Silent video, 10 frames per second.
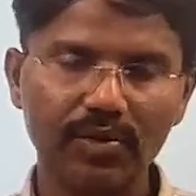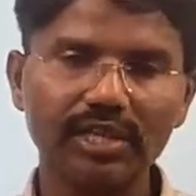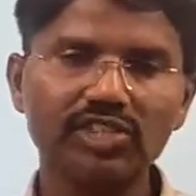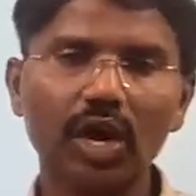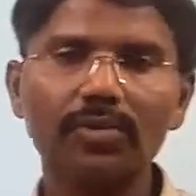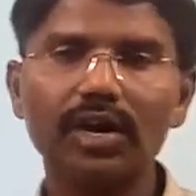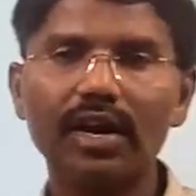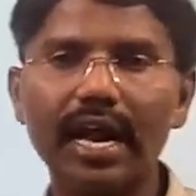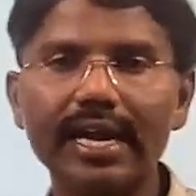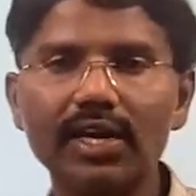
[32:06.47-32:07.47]
Okay, chapter
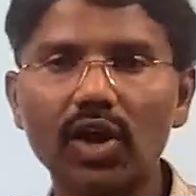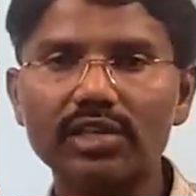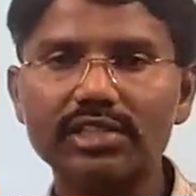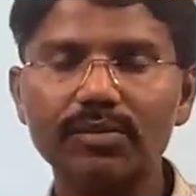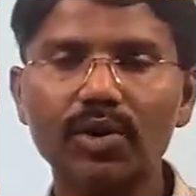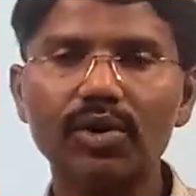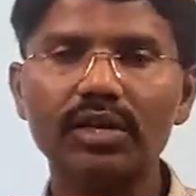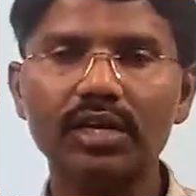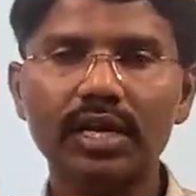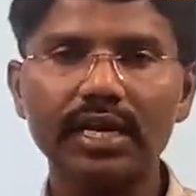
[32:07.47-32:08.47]
9 talks
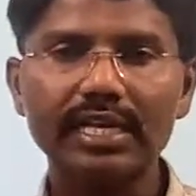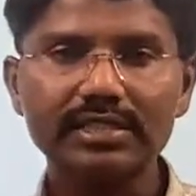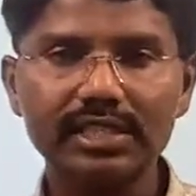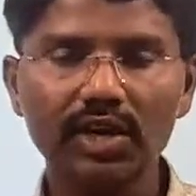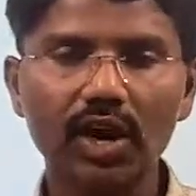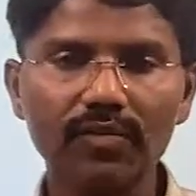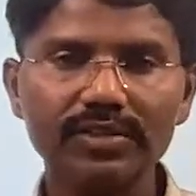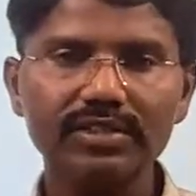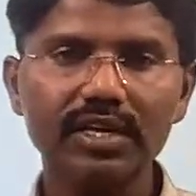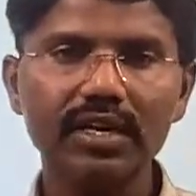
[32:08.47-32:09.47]
about testing
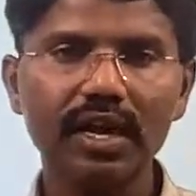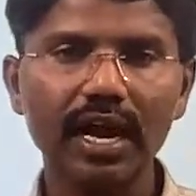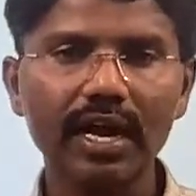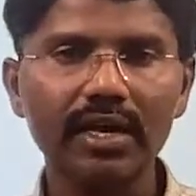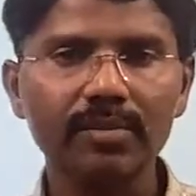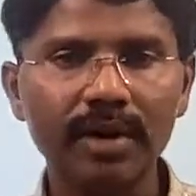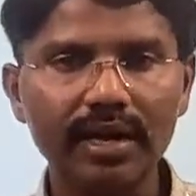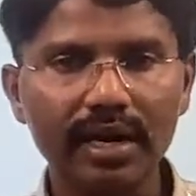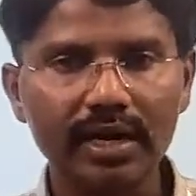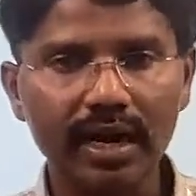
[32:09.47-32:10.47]
officer and
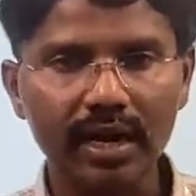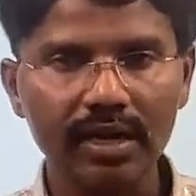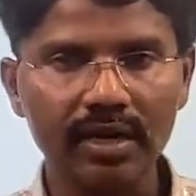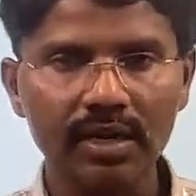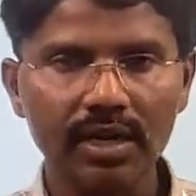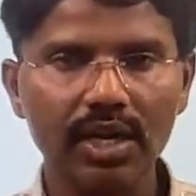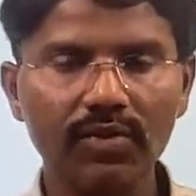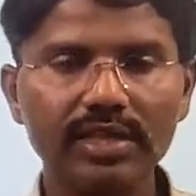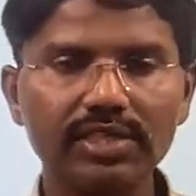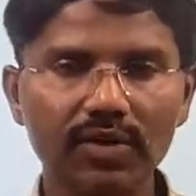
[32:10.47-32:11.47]
medical
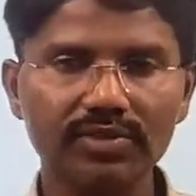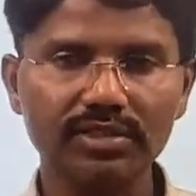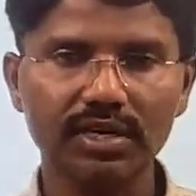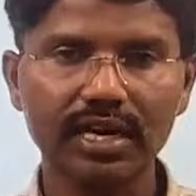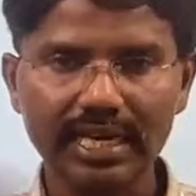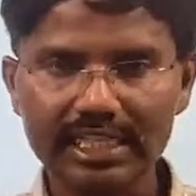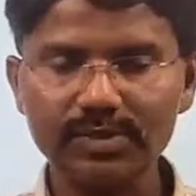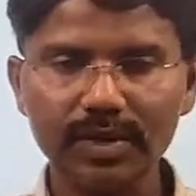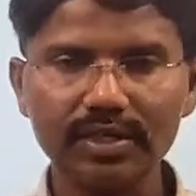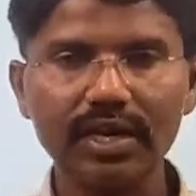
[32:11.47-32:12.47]
device officer, drug
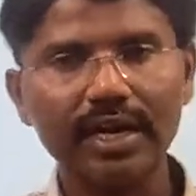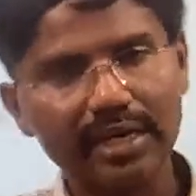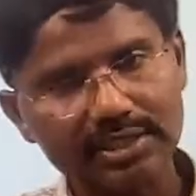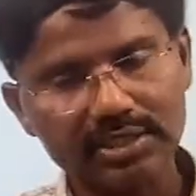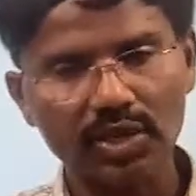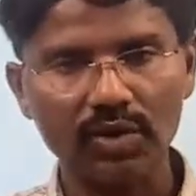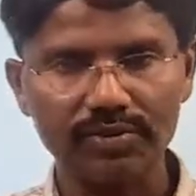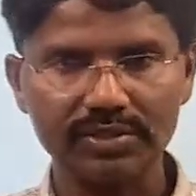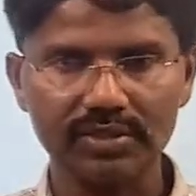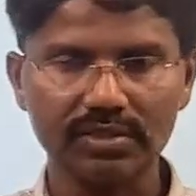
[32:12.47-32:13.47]
inspector and testing
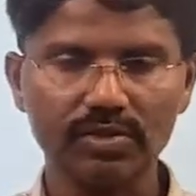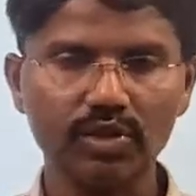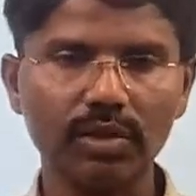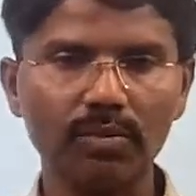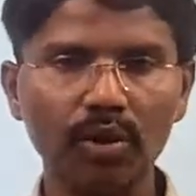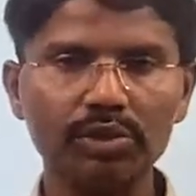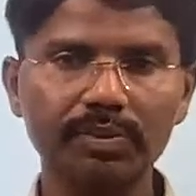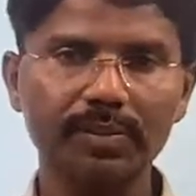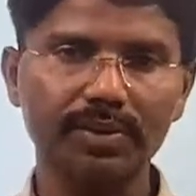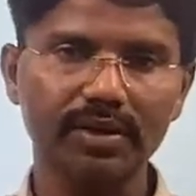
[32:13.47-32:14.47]
officer. Okay, both
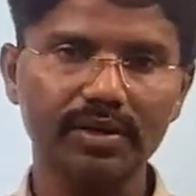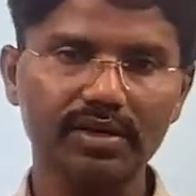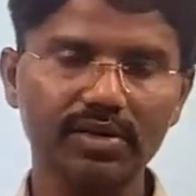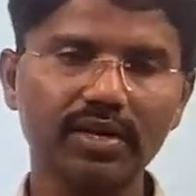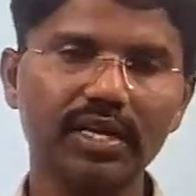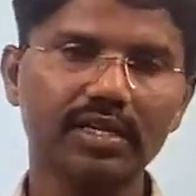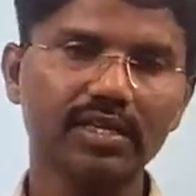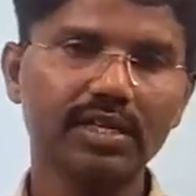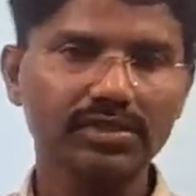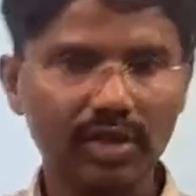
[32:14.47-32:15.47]
people. Okay,
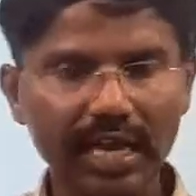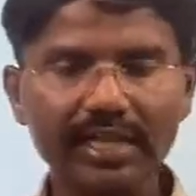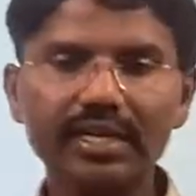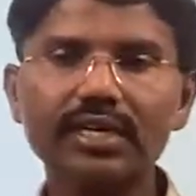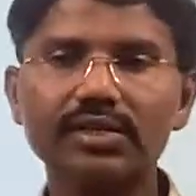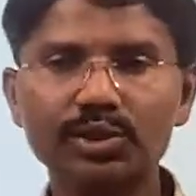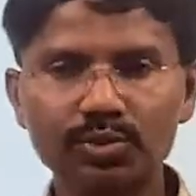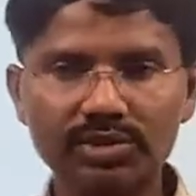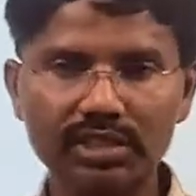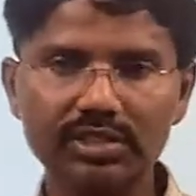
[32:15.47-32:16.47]
so like that
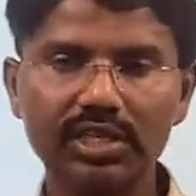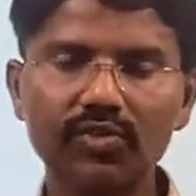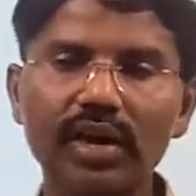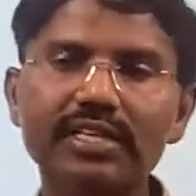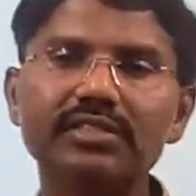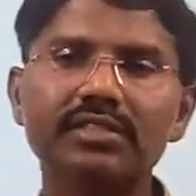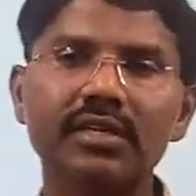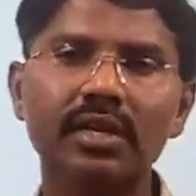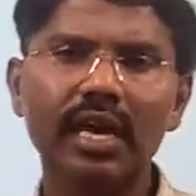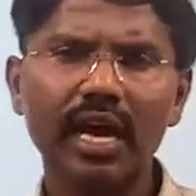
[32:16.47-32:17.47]
you just revise
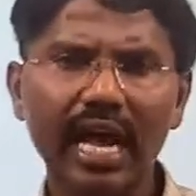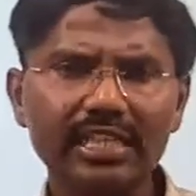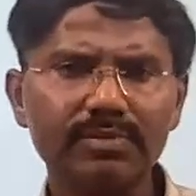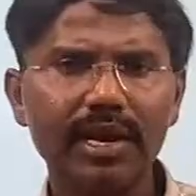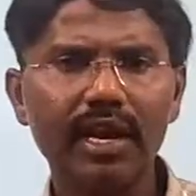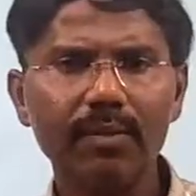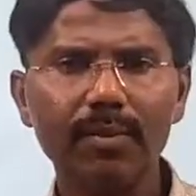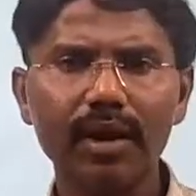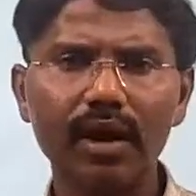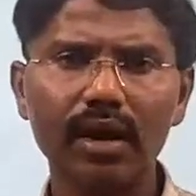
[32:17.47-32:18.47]
as many
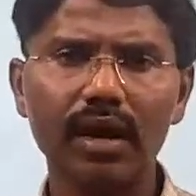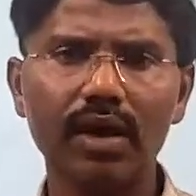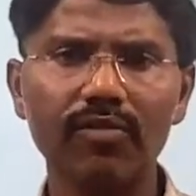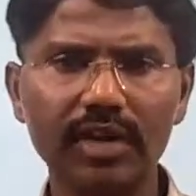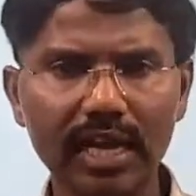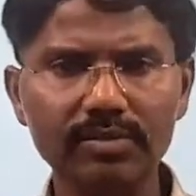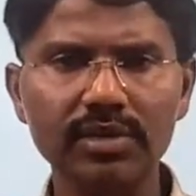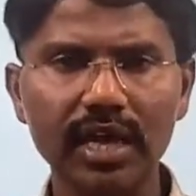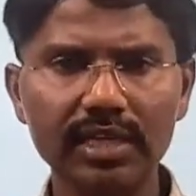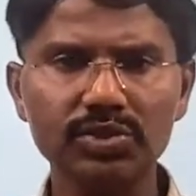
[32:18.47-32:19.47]
number of times
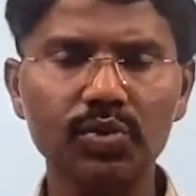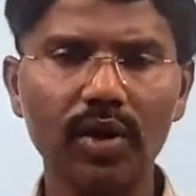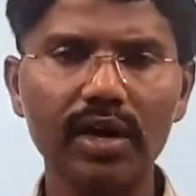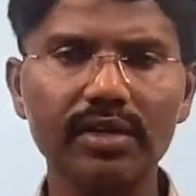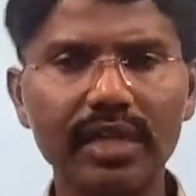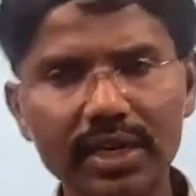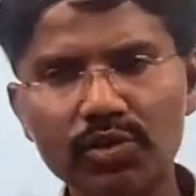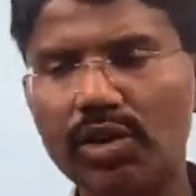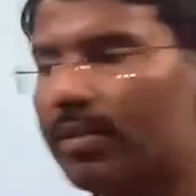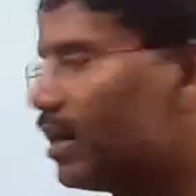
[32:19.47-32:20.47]
as you want, then you
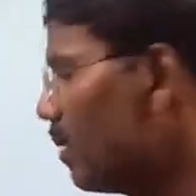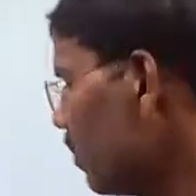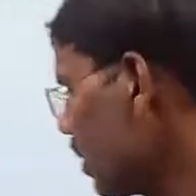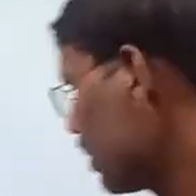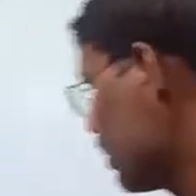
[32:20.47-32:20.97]
will be remembering.